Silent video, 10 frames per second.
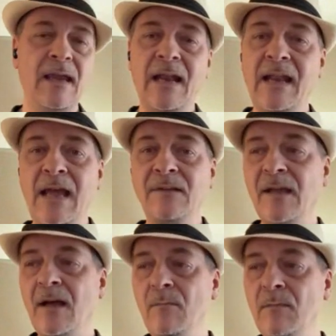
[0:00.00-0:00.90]
and it has
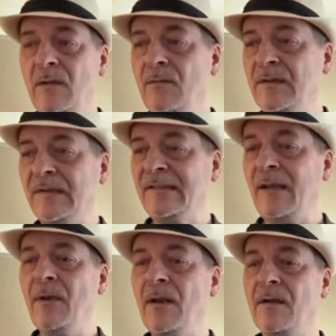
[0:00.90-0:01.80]
helped me with the
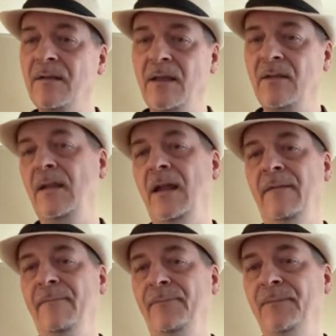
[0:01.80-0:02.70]
seminar the other day,